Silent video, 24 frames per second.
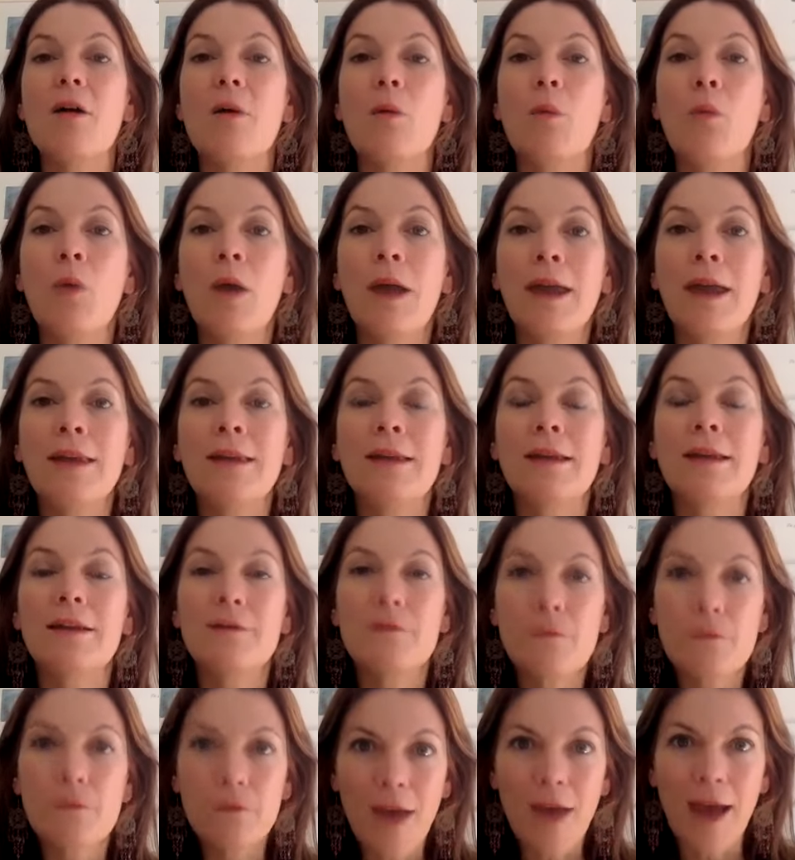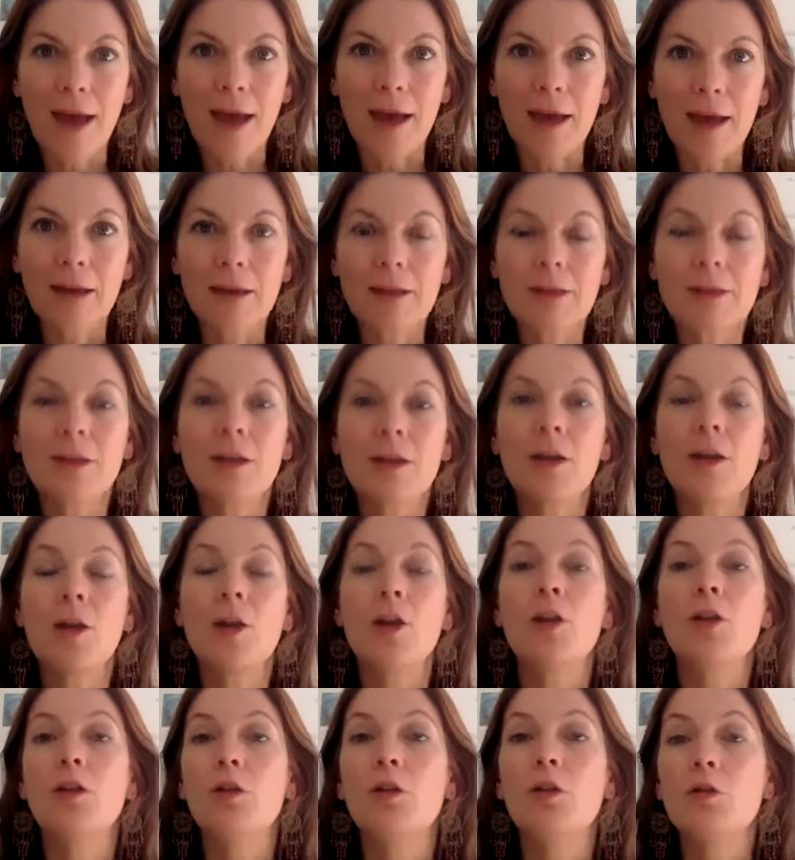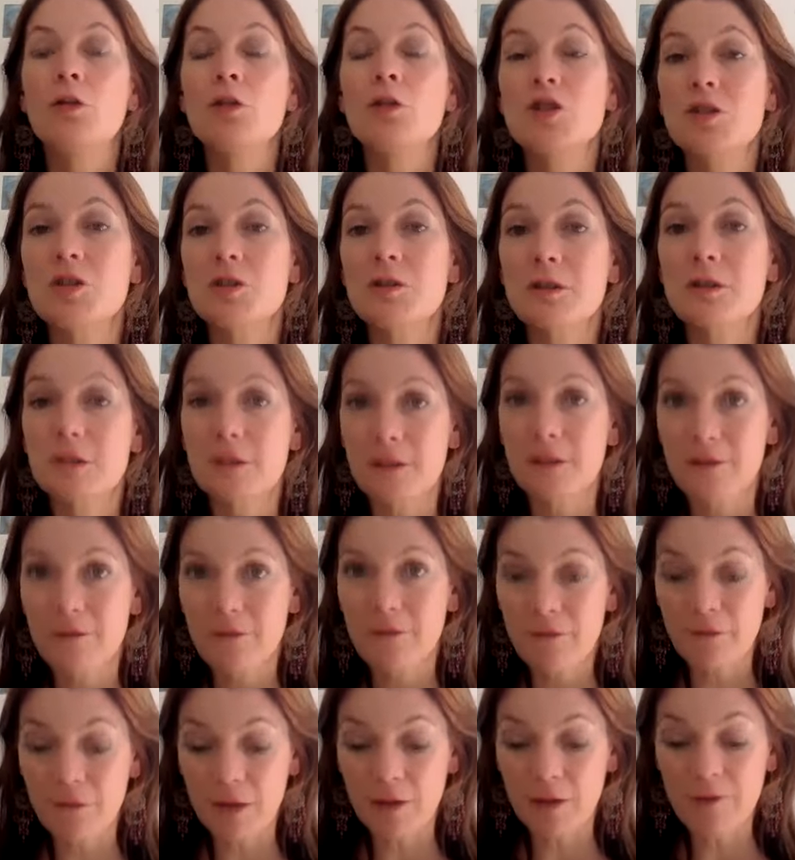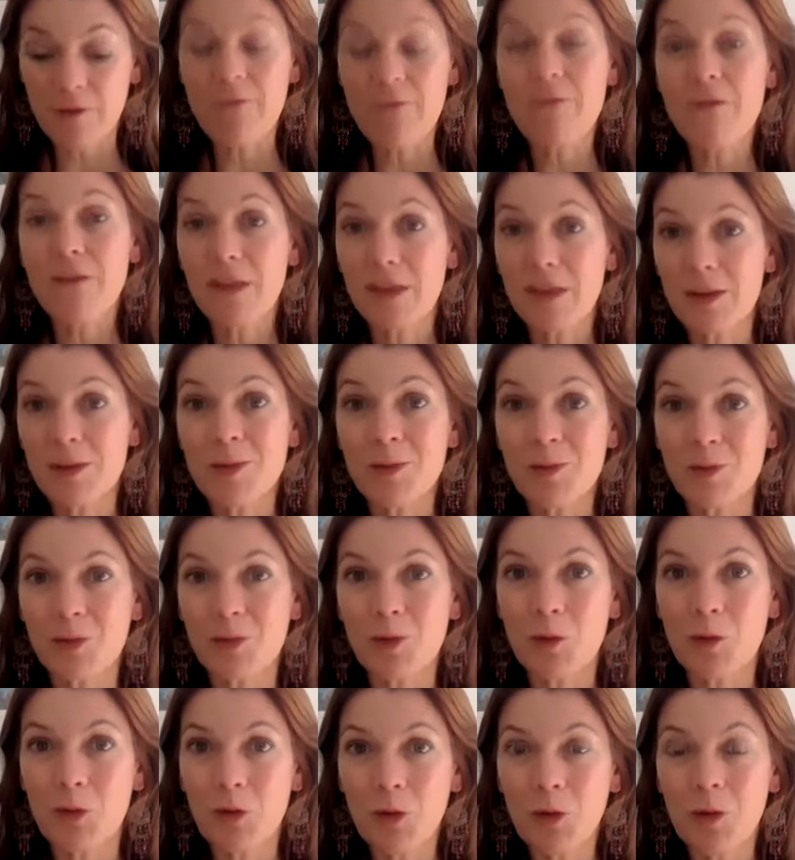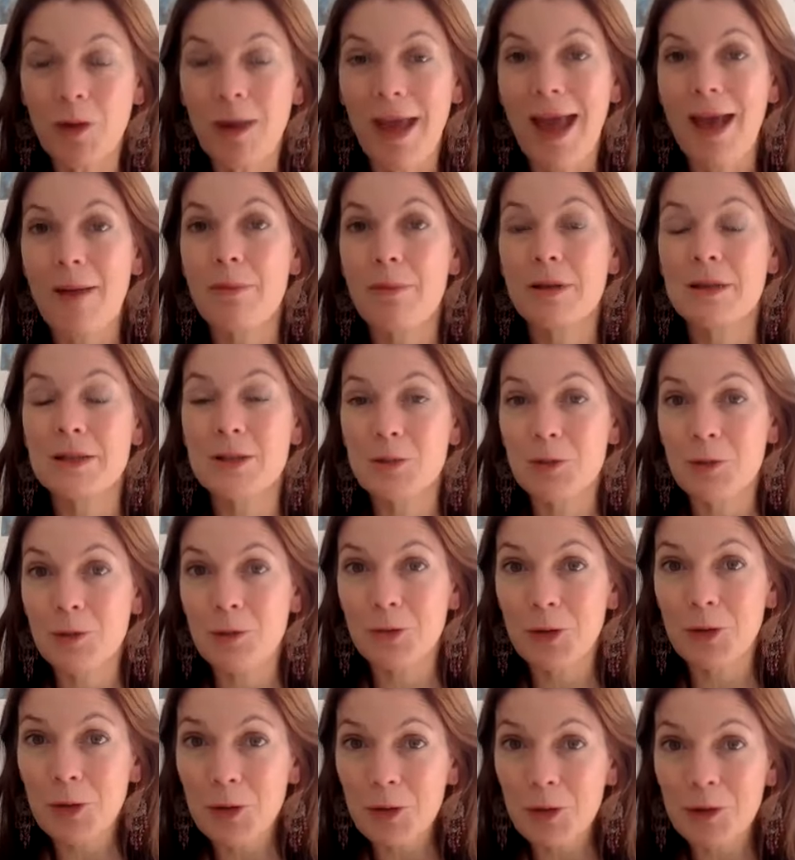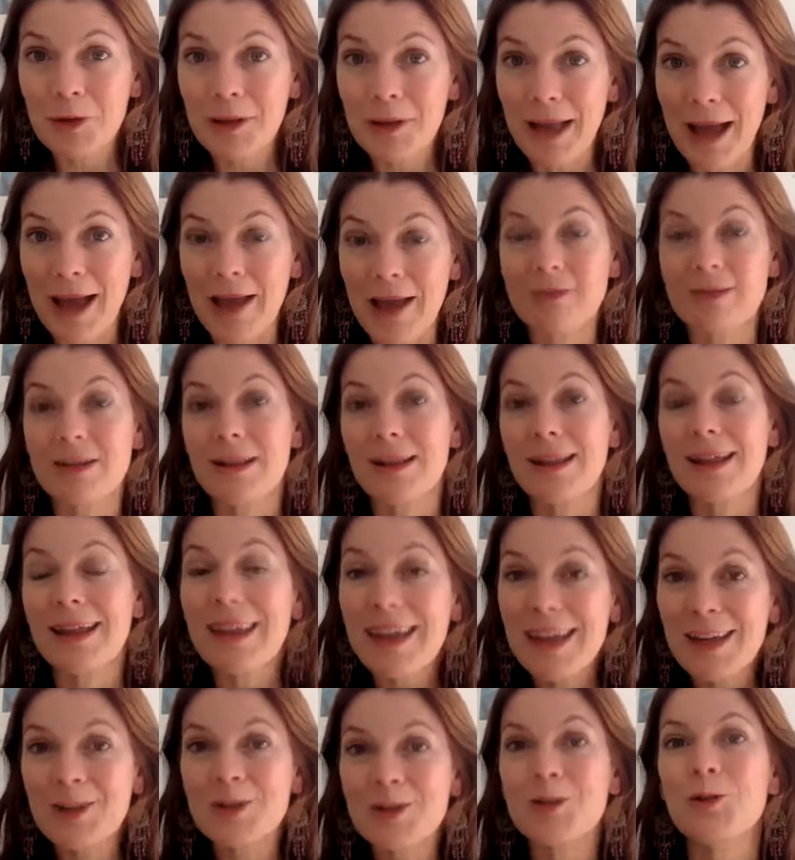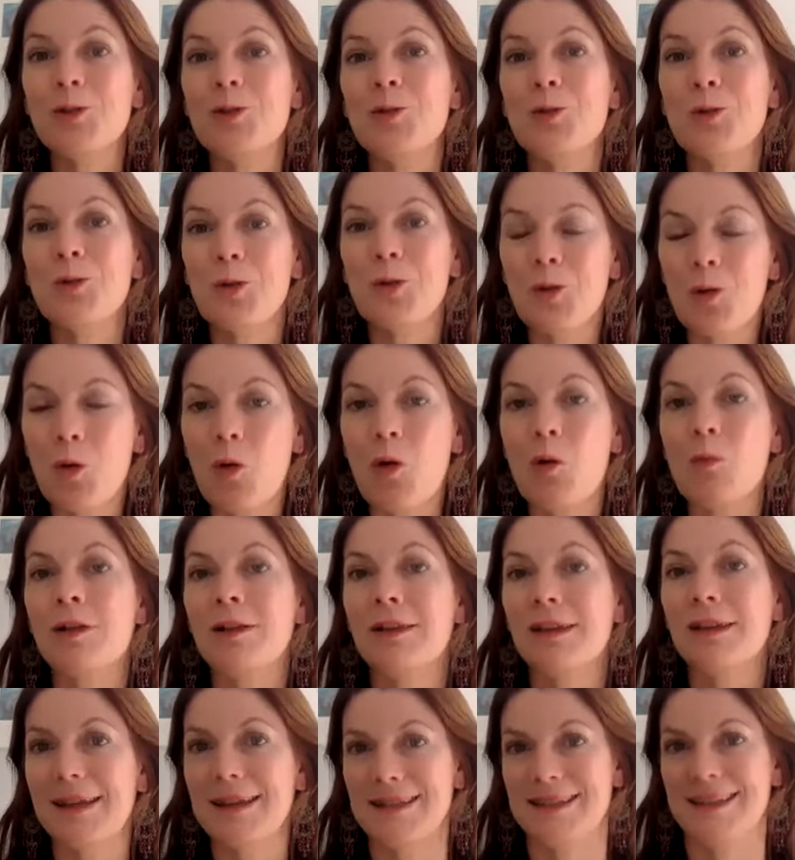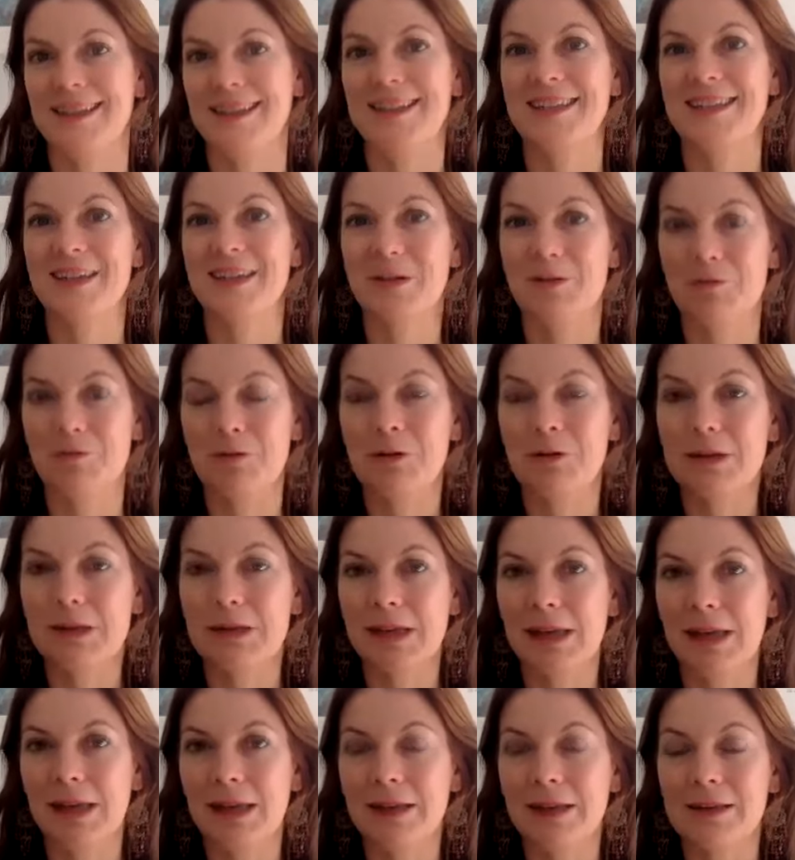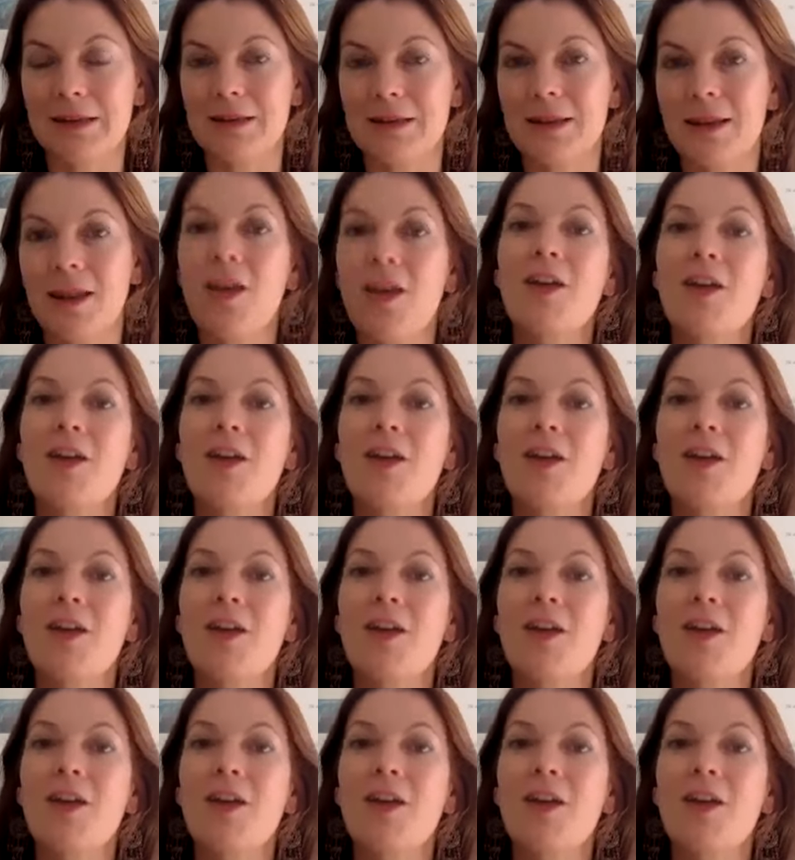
when in fact you should fit your new habits or your new lifestyle into your normal existing routines.